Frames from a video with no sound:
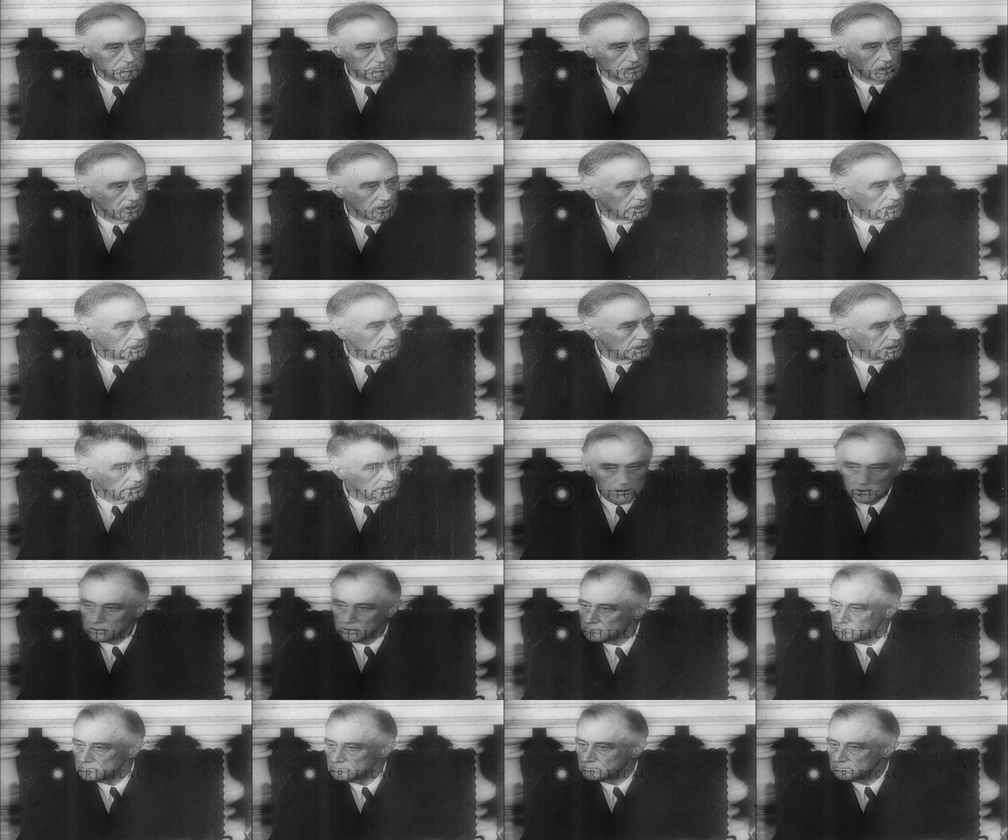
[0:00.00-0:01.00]
yours
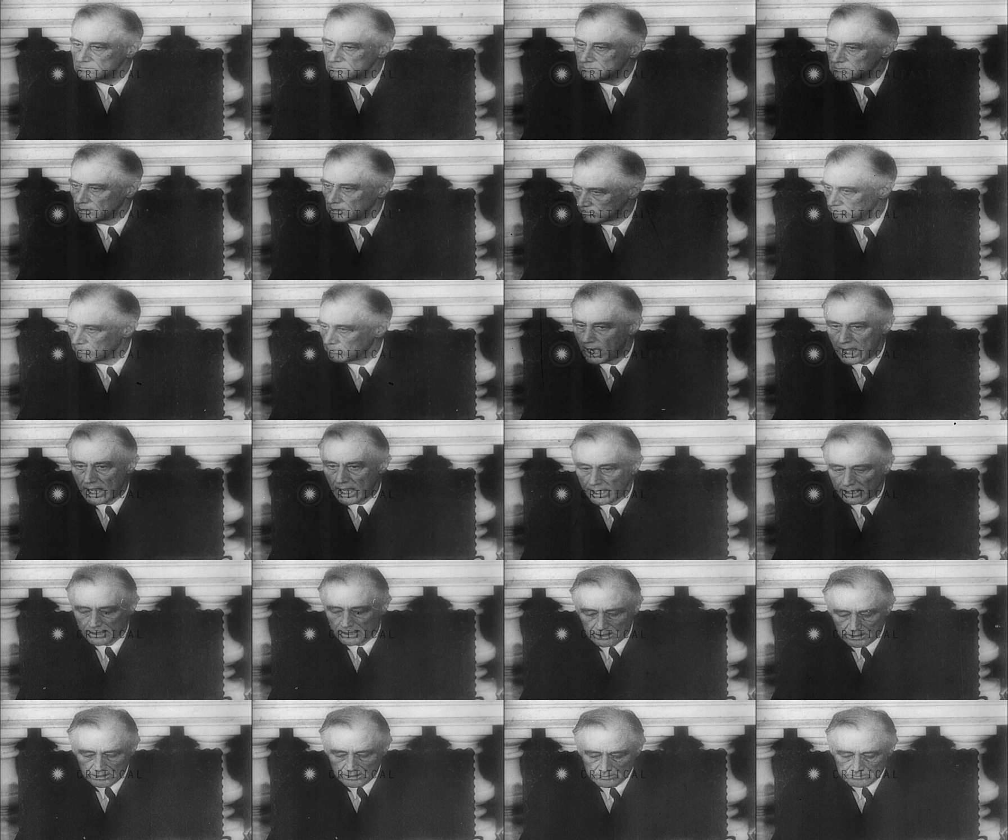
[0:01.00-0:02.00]
and
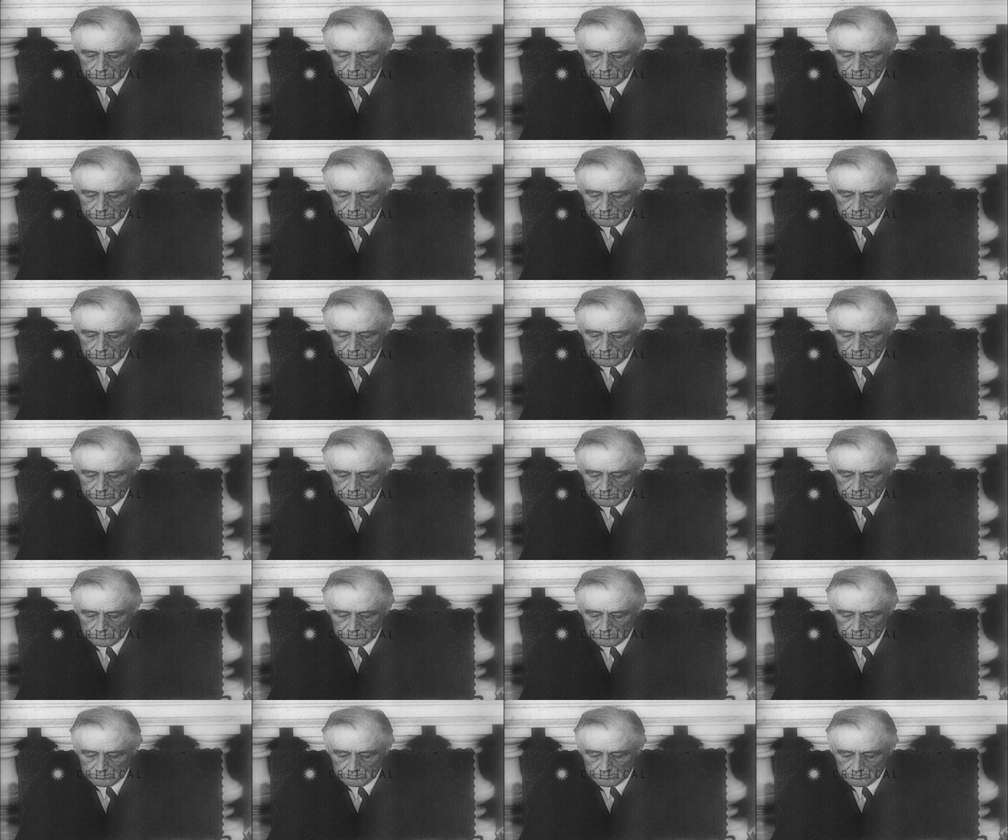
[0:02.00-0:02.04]
mine,